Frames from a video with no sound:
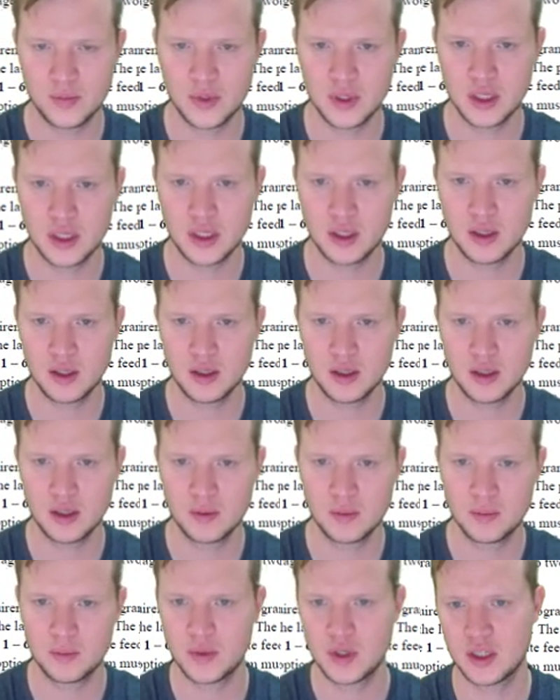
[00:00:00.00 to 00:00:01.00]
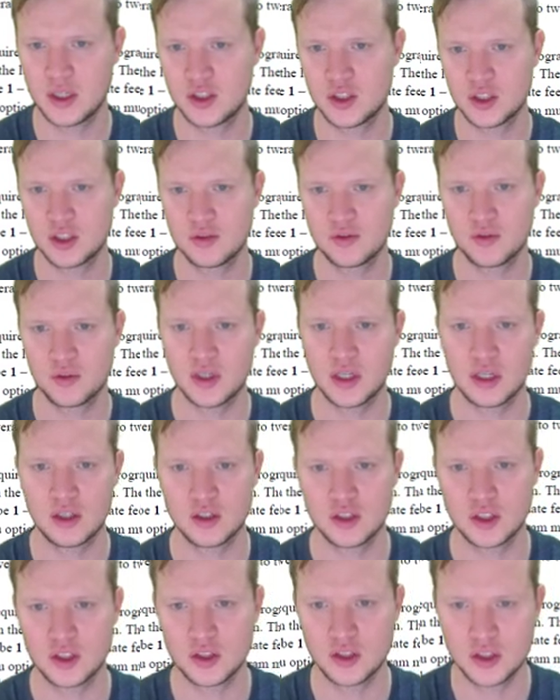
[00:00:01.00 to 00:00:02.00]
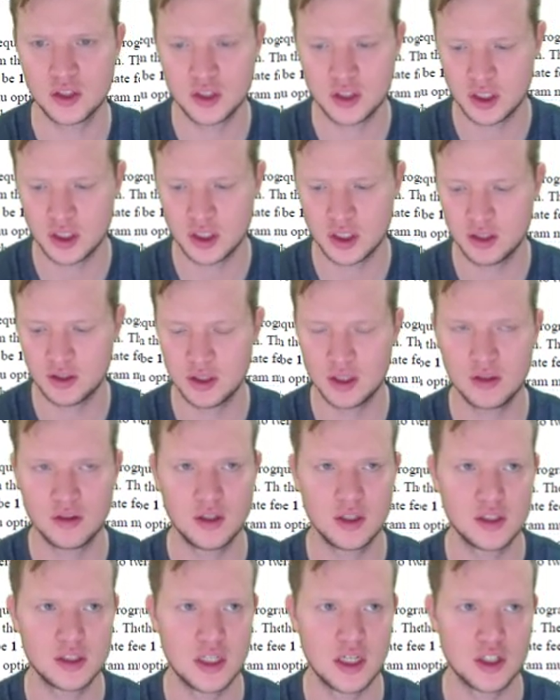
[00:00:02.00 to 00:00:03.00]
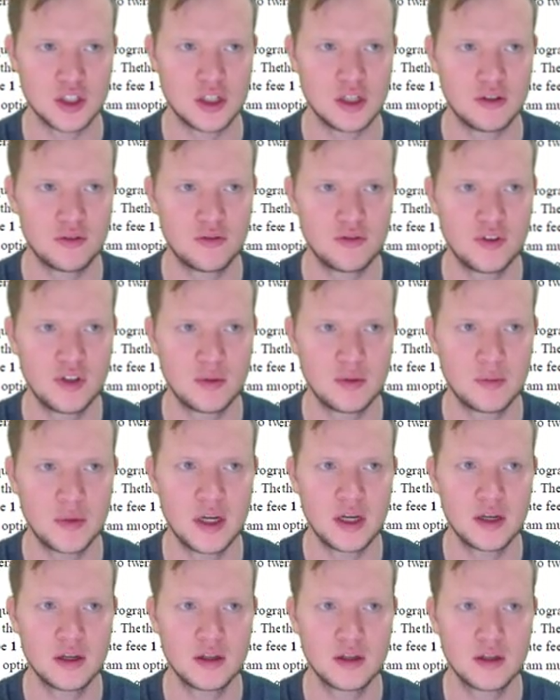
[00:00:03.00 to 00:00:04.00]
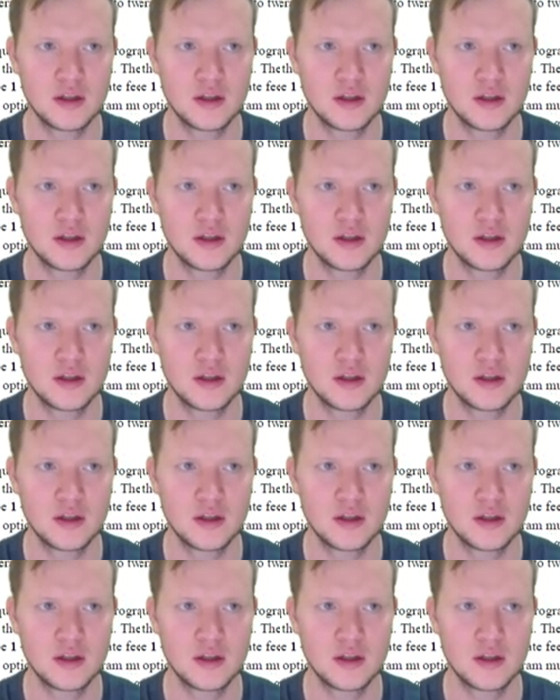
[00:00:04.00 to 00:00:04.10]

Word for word: uh, by just for now, just to see that there's actually feedback.